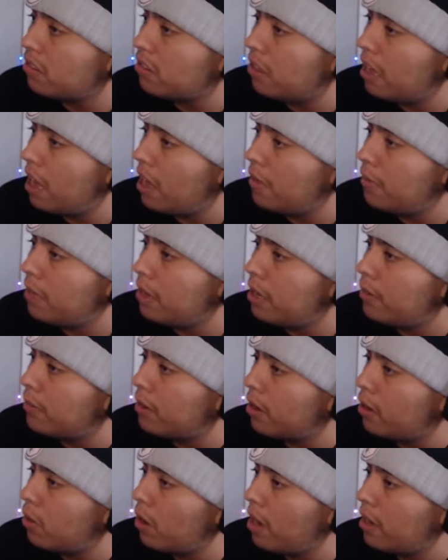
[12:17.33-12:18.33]
I haven't
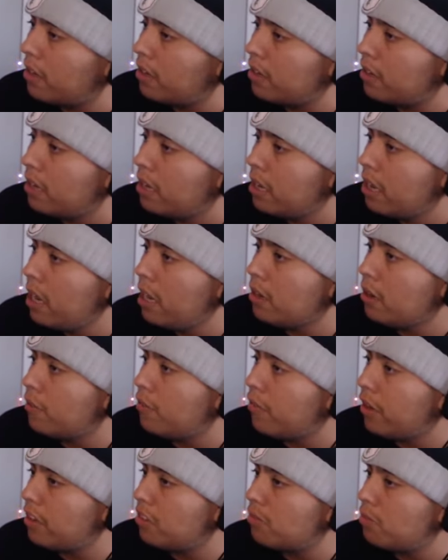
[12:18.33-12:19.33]
even grinded. In your
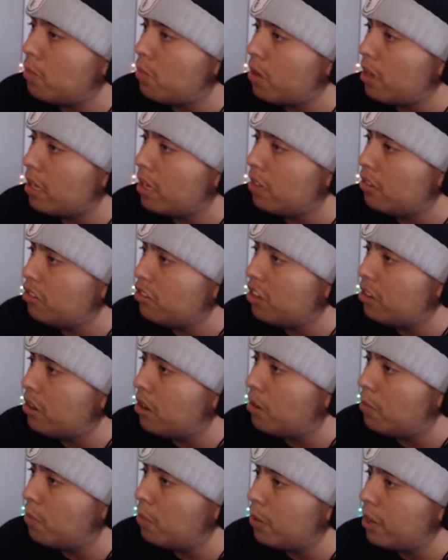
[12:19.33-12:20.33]
face, boy. Get shit
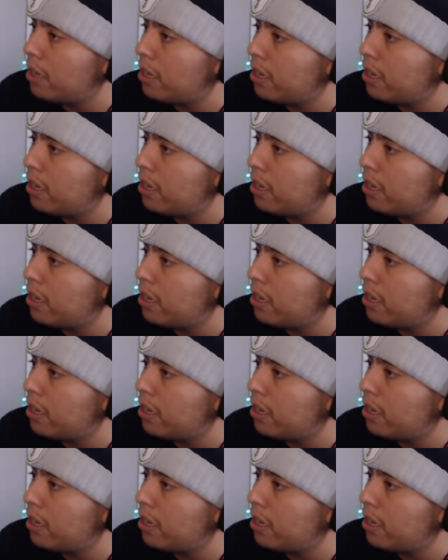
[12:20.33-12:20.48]
on, boy.